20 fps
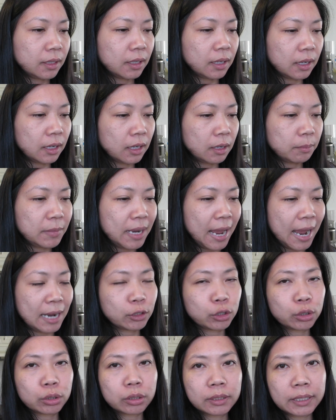um,
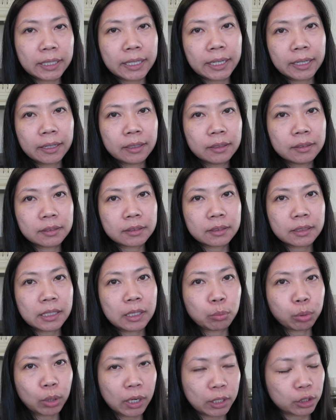naturally
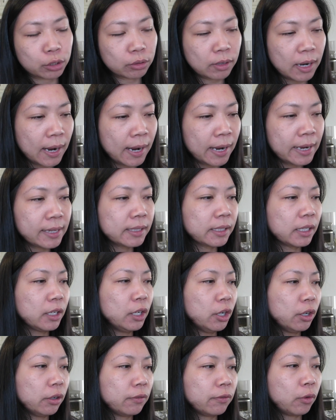depressurize
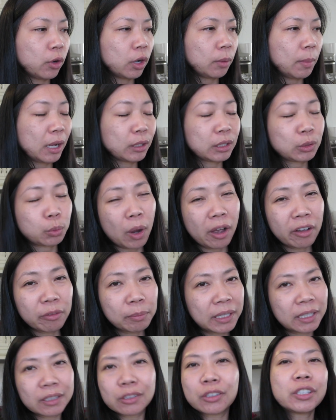for about 12
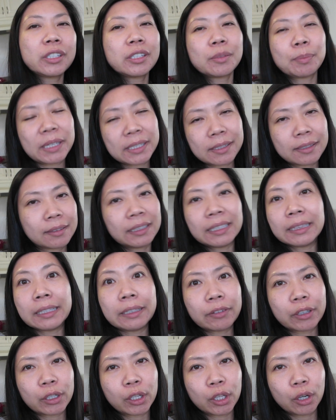minutes or just basically
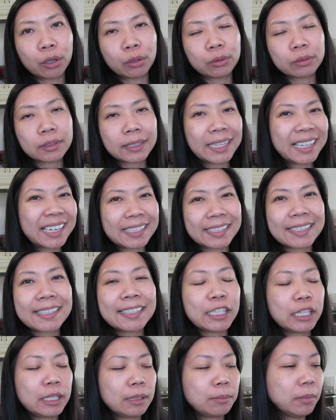leave it alone. Let it
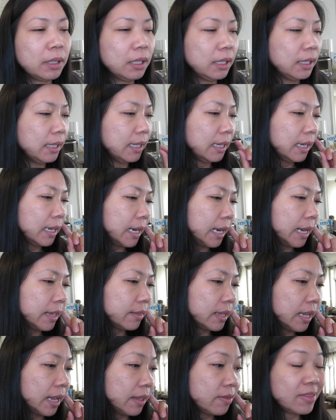steam
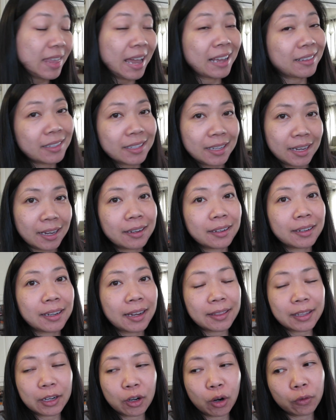and then that's it.
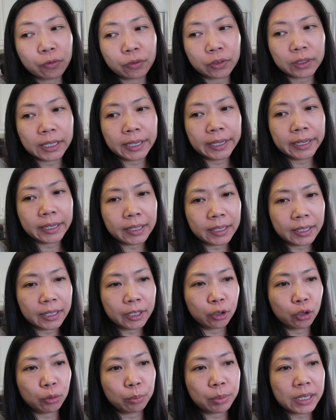And then hopefully
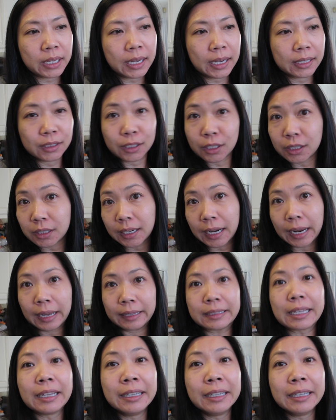it'll be as good as